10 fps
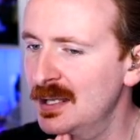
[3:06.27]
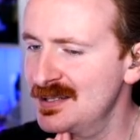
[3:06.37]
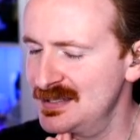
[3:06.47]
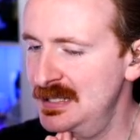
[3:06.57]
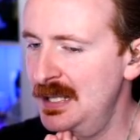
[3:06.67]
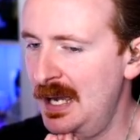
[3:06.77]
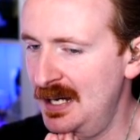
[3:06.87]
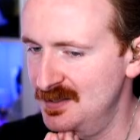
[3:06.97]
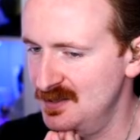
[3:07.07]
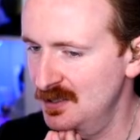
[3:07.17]

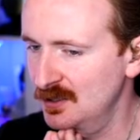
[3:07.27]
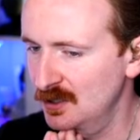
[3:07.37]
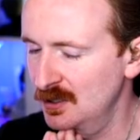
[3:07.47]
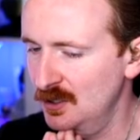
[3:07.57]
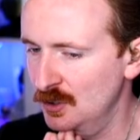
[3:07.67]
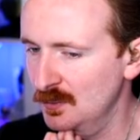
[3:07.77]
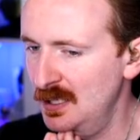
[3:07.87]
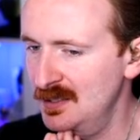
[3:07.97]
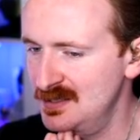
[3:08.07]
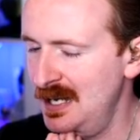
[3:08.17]
nice. And
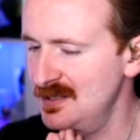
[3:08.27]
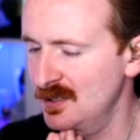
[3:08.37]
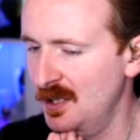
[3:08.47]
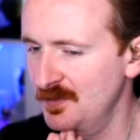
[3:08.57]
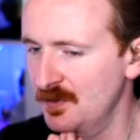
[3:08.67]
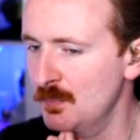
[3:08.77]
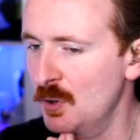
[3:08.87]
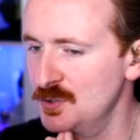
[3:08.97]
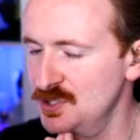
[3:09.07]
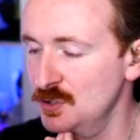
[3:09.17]
it adds a lot of
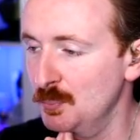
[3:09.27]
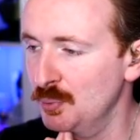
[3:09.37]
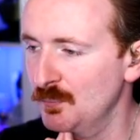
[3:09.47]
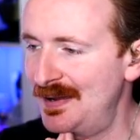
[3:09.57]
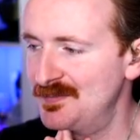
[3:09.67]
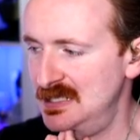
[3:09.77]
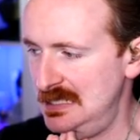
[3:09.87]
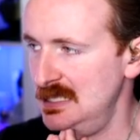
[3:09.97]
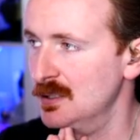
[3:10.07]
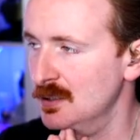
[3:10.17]
emotional brevity.